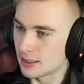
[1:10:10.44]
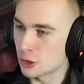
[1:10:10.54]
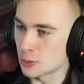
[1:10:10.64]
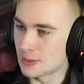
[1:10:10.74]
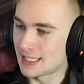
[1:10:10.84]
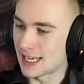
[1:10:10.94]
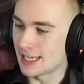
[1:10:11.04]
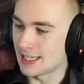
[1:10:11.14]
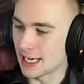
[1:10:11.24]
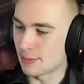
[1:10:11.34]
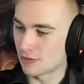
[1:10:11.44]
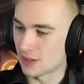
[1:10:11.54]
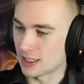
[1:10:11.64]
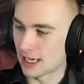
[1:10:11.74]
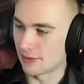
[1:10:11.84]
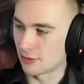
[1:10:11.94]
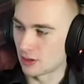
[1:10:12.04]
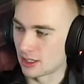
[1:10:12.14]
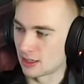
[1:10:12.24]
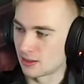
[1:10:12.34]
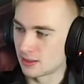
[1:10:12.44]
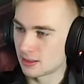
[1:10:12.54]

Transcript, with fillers: This would have been 10 damage if I didn't have it right now.